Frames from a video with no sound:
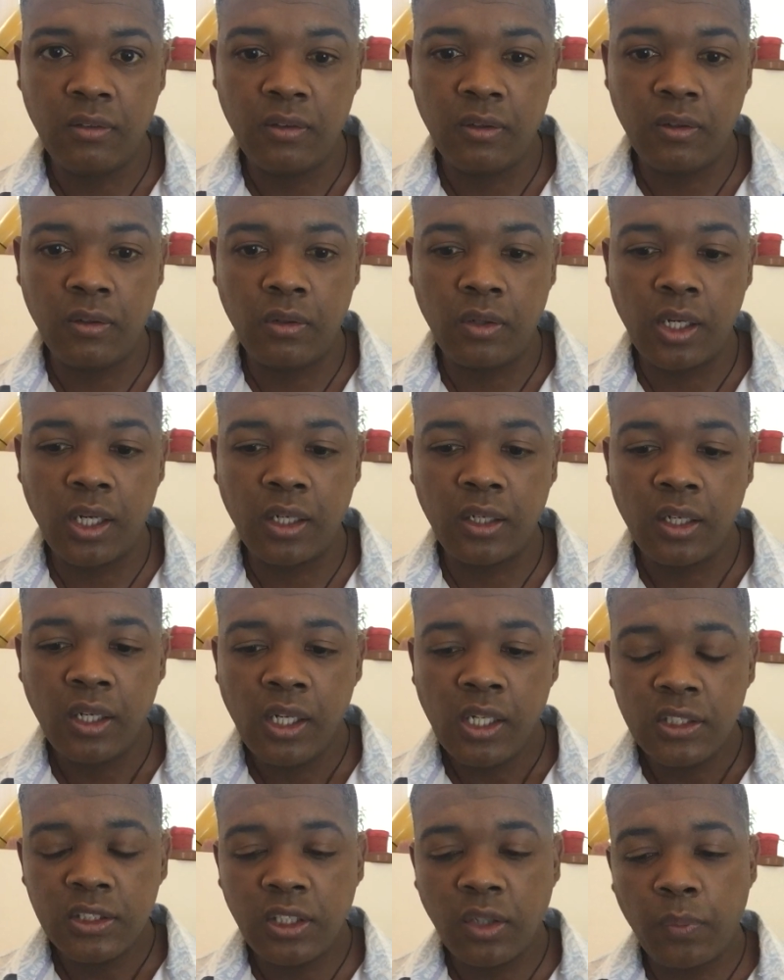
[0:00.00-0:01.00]
All right,
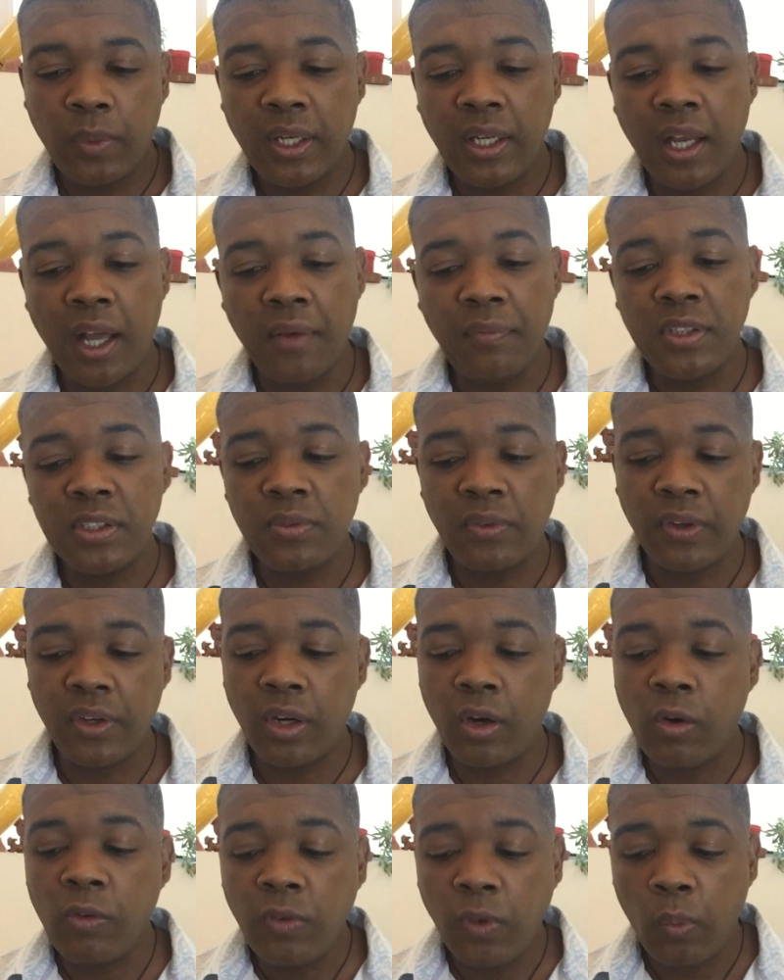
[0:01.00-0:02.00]
so when life is
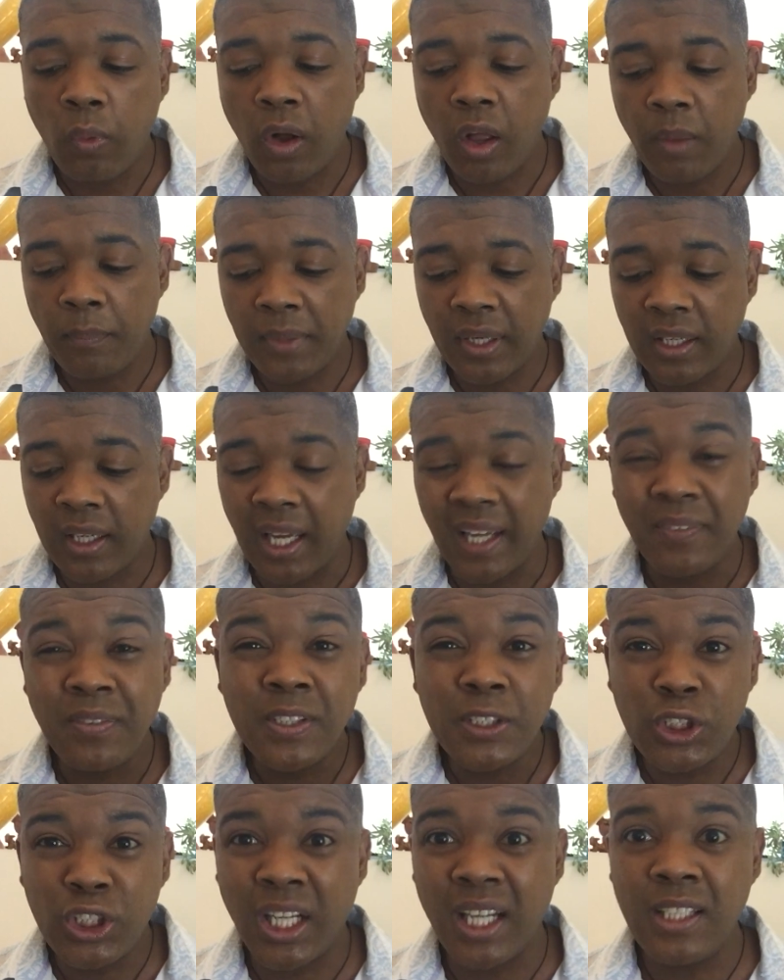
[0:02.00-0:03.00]
very overwhelming, life
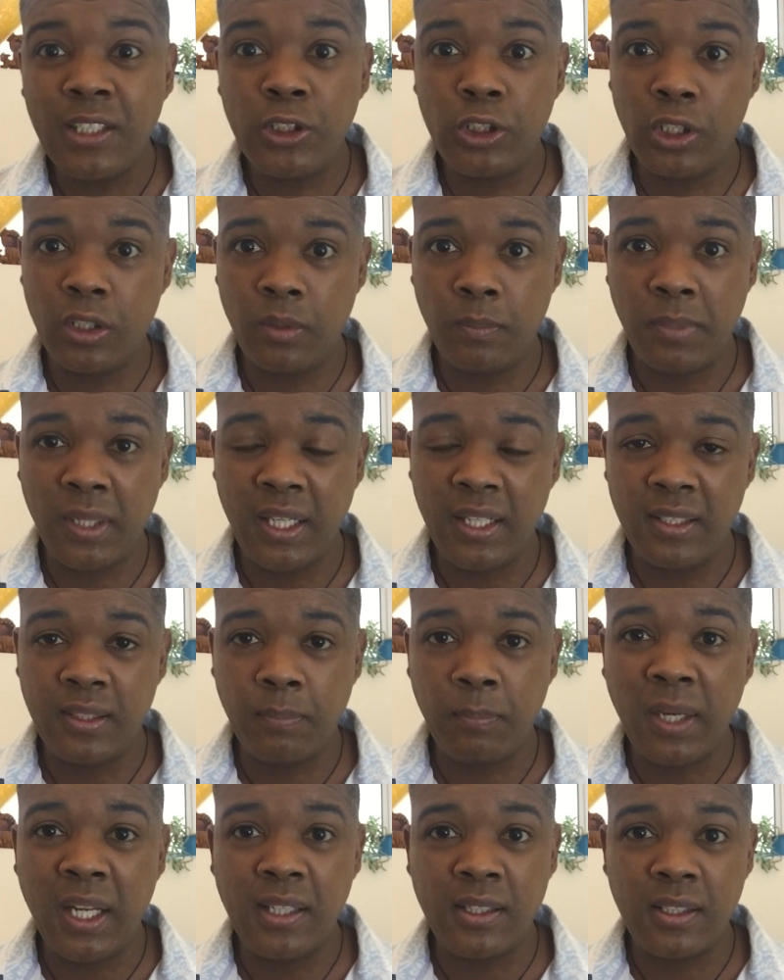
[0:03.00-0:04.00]
is challenging on
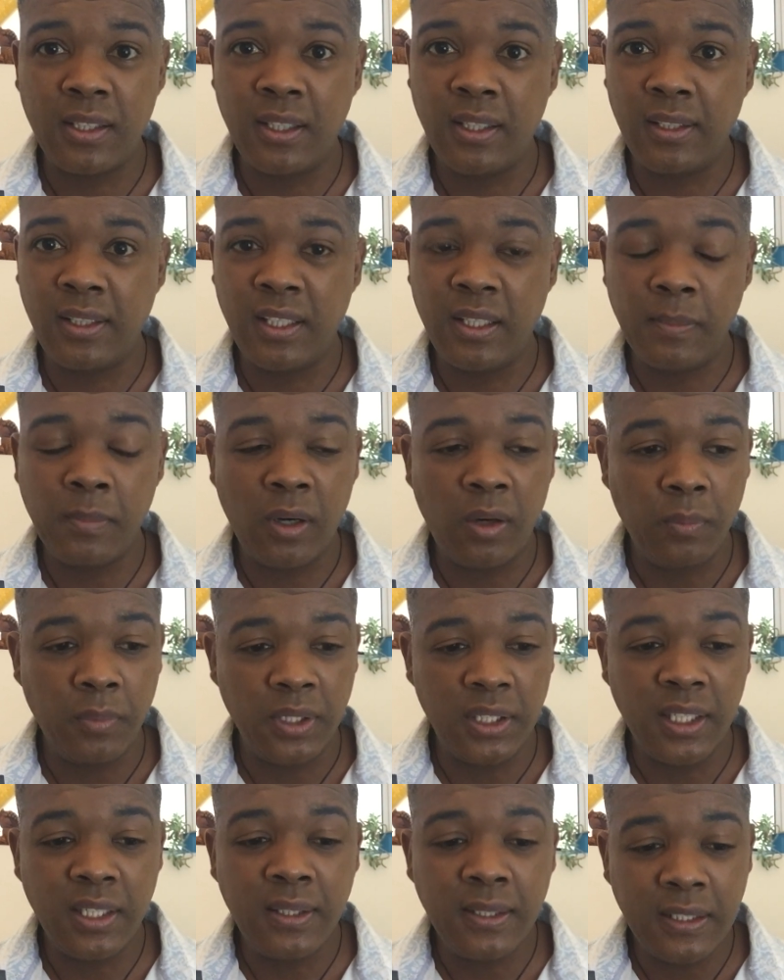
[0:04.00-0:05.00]
planet Earth at the
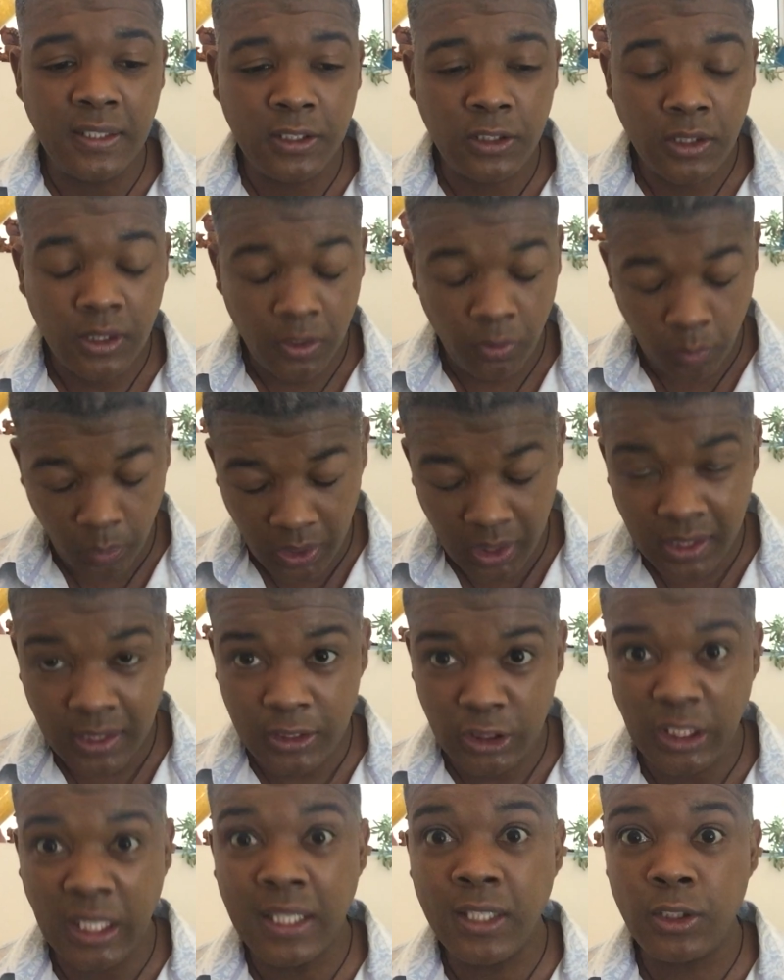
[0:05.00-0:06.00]
moment. It is
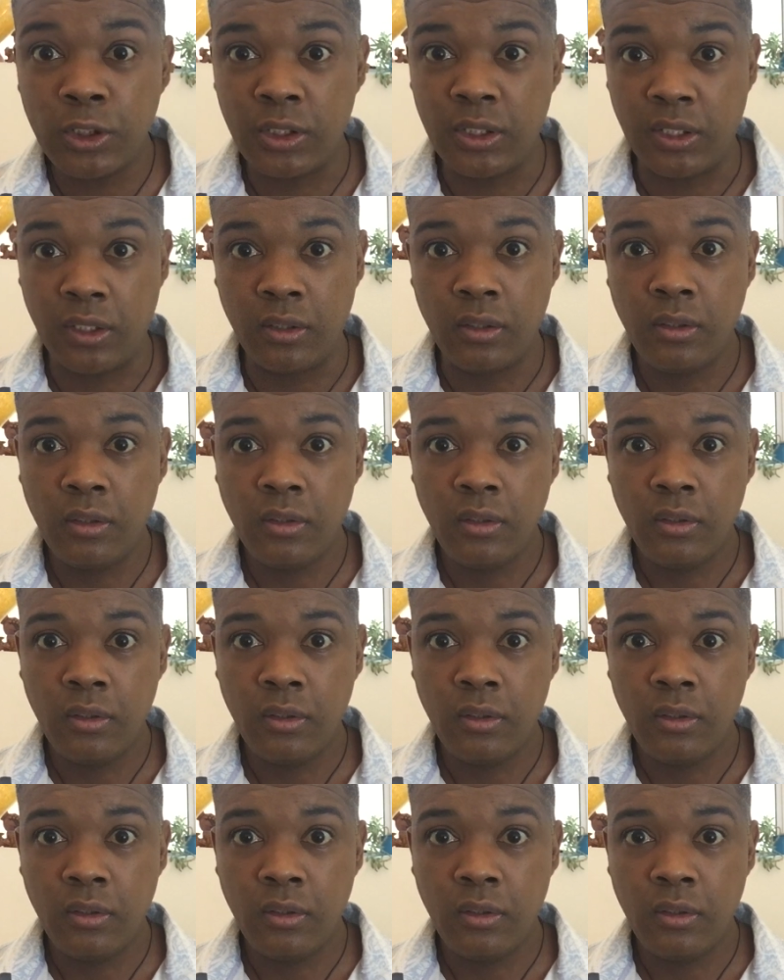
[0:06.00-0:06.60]
really challenging,